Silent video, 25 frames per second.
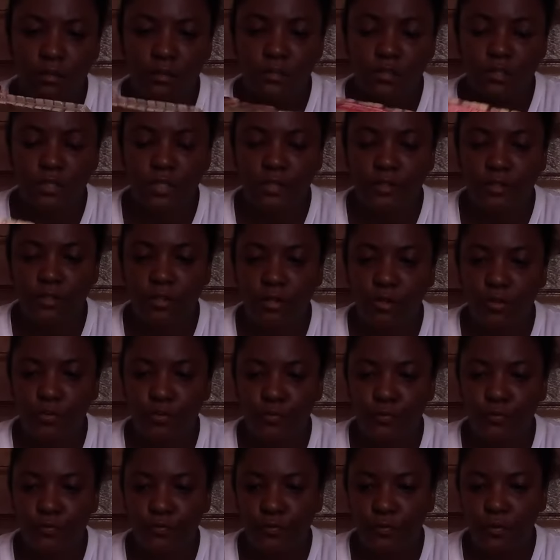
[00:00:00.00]
set
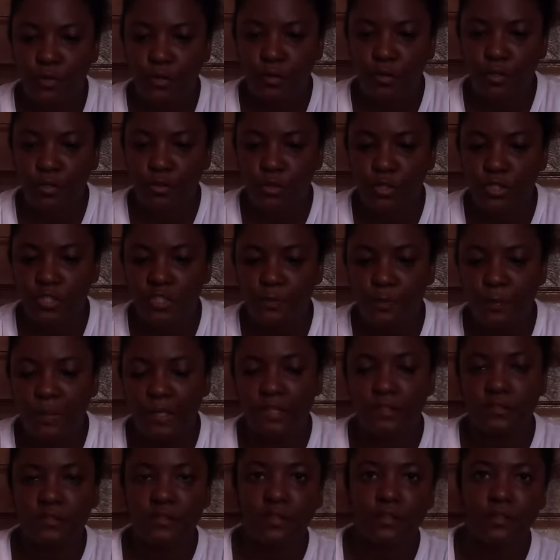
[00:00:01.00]
of
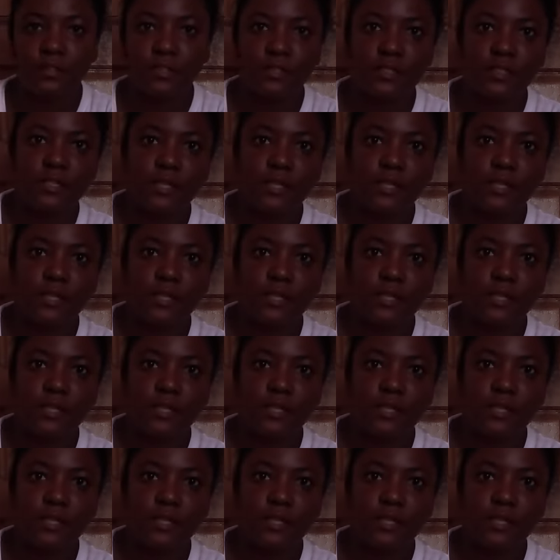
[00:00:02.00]
clothespins in the